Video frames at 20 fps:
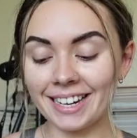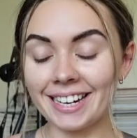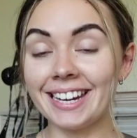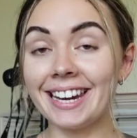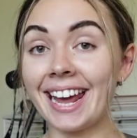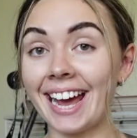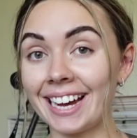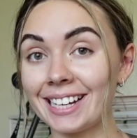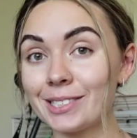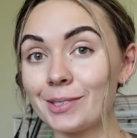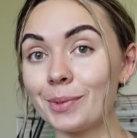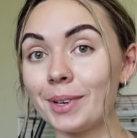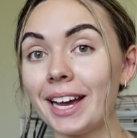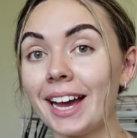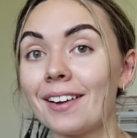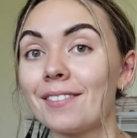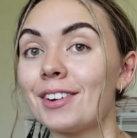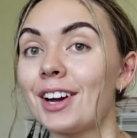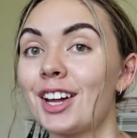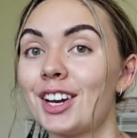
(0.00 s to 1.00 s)
Next, we
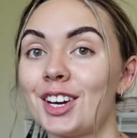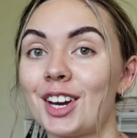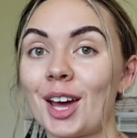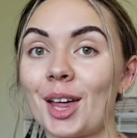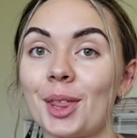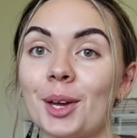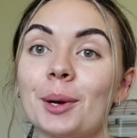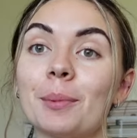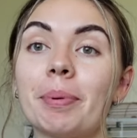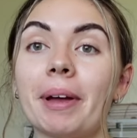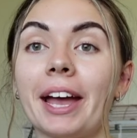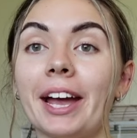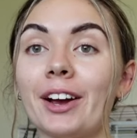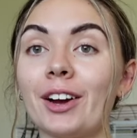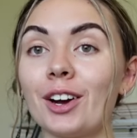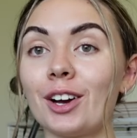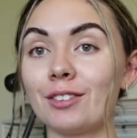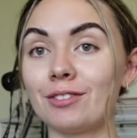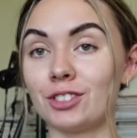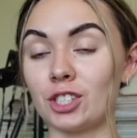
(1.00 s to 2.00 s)
have another
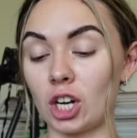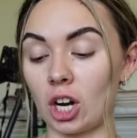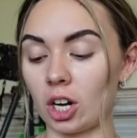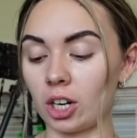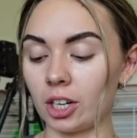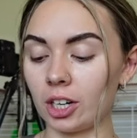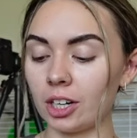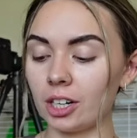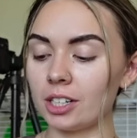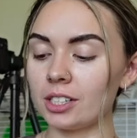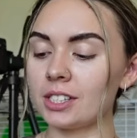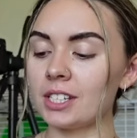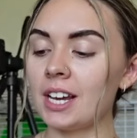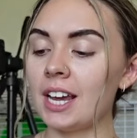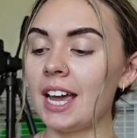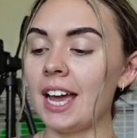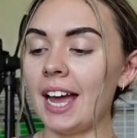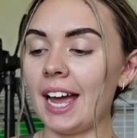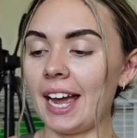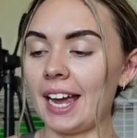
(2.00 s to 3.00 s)
pair of joggers,
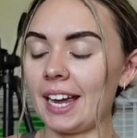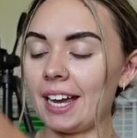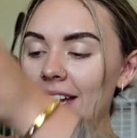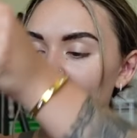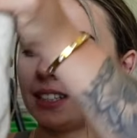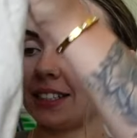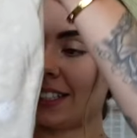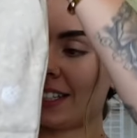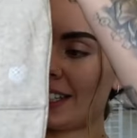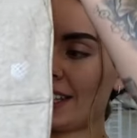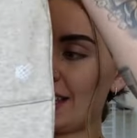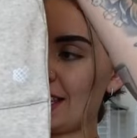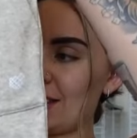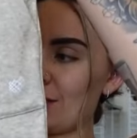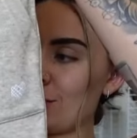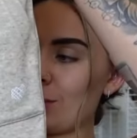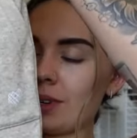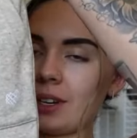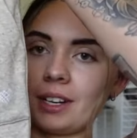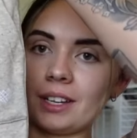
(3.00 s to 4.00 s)
and
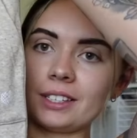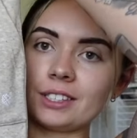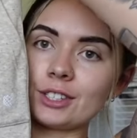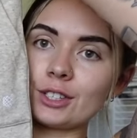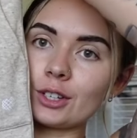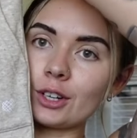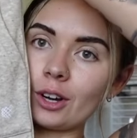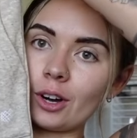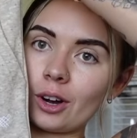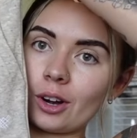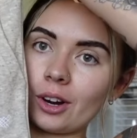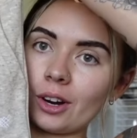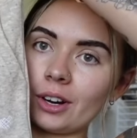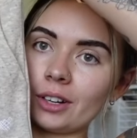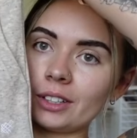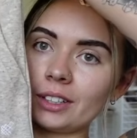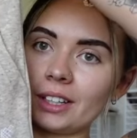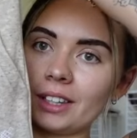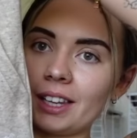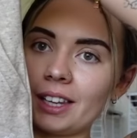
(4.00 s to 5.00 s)
these ones are